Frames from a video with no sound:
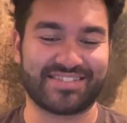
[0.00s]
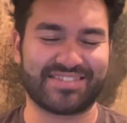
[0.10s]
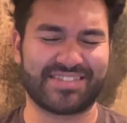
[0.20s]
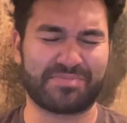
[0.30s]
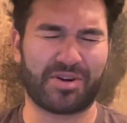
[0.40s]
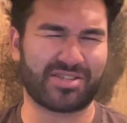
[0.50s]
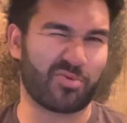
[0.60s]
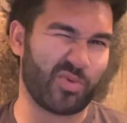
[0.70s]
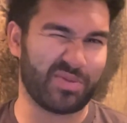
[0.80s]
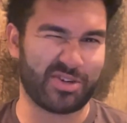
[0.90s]
Spurs
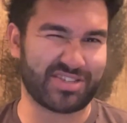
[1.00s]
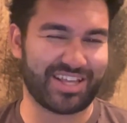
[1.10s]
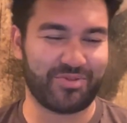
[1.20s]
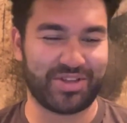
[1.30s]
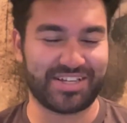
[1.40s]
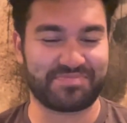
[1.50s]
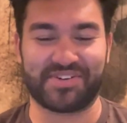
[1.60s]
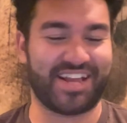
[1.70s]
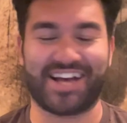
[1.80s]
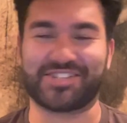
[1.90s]
will most likely win this.
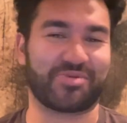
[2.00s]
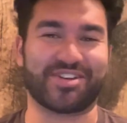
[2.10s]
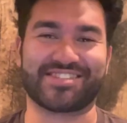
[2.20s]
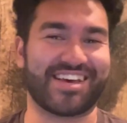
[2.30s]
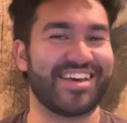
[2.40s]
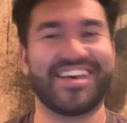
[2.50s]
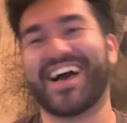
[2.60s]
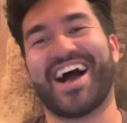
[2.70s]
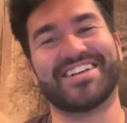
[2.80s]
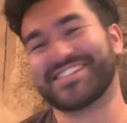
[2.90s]
But I just want to say,
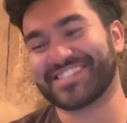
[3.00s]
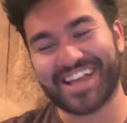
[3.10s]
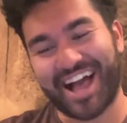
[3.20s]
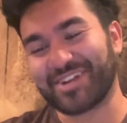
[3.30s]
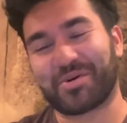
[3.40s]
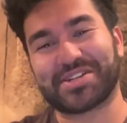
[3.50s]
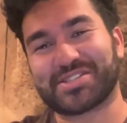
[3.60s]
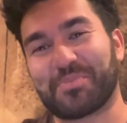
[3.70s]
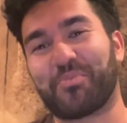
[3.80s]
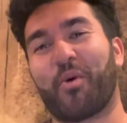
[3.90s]
I want to
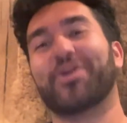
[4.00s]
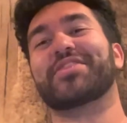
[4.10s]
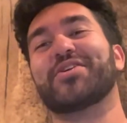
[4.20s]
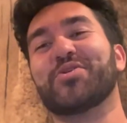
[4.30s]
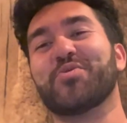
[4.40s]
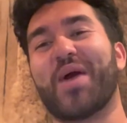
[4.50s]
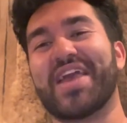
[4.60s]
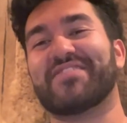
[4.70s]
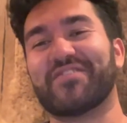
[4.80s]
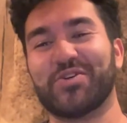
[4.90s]
support the new
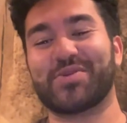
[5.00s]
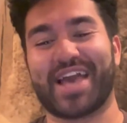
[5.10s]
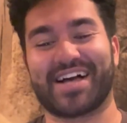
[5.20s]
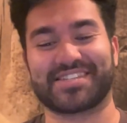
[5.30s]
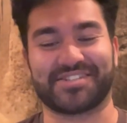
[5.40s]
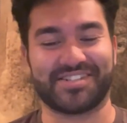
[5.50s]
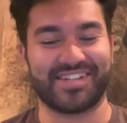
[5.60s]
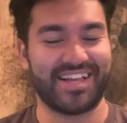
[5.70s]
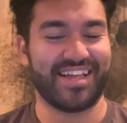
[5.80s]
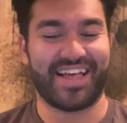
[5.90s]
wave of Newcastle.
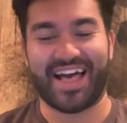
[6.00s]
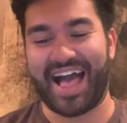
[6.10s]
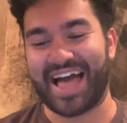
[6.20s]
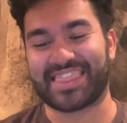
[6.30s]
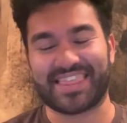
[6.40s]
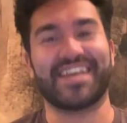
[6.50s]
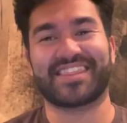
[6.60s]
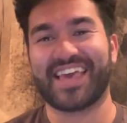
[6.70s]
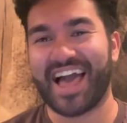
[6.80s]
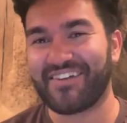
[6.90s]
I think
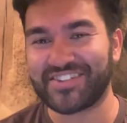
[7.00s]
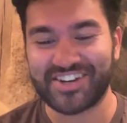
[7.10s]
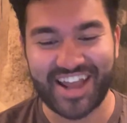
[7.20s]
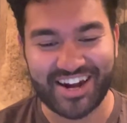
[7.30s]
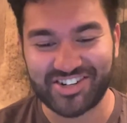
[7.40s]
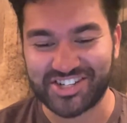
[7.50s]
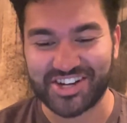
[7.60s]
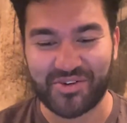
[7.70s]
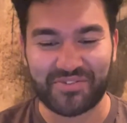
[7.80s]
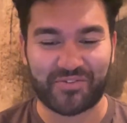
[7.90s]
they have good energy
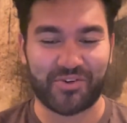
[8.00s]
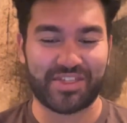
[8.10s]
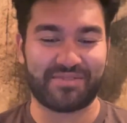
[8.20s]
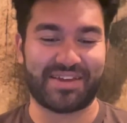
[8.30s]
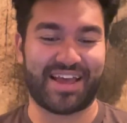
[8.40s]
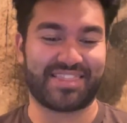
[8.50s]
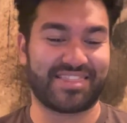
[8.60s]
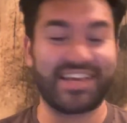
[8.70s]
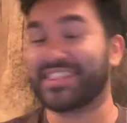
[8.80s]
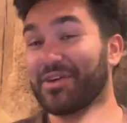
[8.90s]
going for them. And I
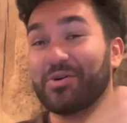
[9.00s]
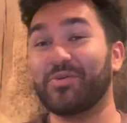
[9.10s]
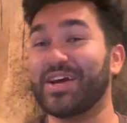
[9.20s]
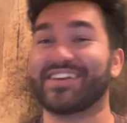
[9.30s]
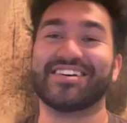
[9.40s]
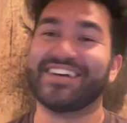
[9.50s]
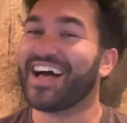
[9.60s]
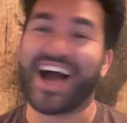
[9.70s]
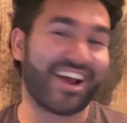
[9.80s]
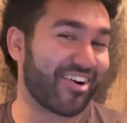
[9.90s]
think they will win.
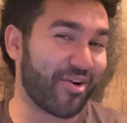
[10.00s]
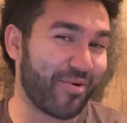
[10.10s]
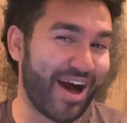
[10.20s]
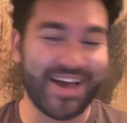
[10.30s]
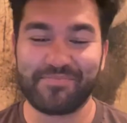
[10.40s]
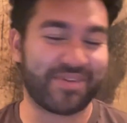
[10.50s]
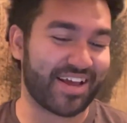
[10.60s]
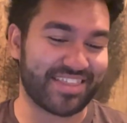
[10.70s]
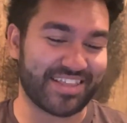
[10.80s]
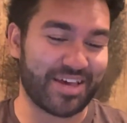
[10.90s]
I don't know why, but I
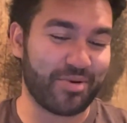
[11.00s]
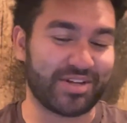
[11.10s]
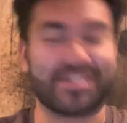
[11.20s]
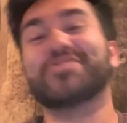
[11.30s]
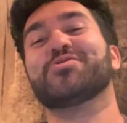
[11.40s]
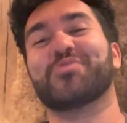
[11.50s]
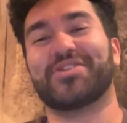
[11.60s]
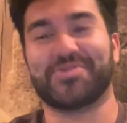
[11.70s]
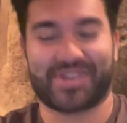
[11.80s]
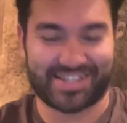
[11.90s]
think they will. 2-1
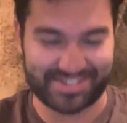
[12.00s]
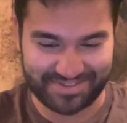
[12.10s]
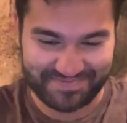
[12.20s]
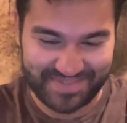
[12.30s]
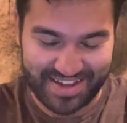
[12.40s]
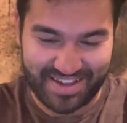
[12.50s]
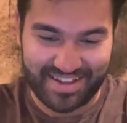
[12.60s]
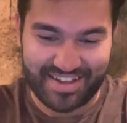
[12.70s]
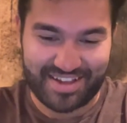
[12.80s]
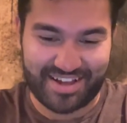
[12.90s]
Newcastle.
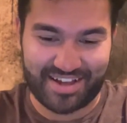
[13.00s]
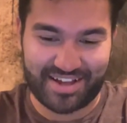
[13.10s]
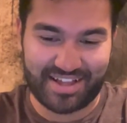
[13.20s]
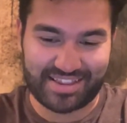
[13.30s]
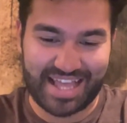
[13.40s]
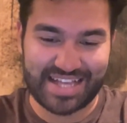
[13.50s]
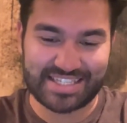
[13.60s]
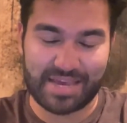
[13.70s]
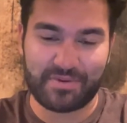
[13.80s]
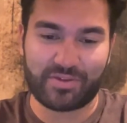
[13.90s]
Last
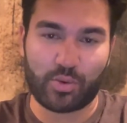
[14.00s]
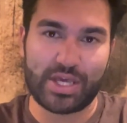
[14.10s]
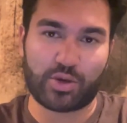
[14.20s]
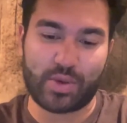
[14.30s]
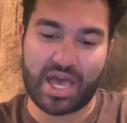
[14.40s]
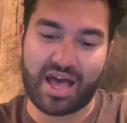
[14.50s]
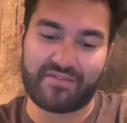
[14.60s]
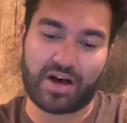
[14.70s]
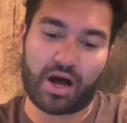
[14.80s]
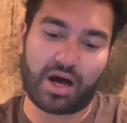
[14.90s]
game of the week, we
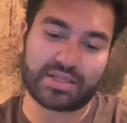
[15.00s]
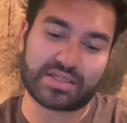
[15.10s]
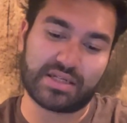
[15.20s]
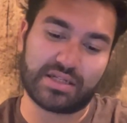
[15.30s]
have Arsenal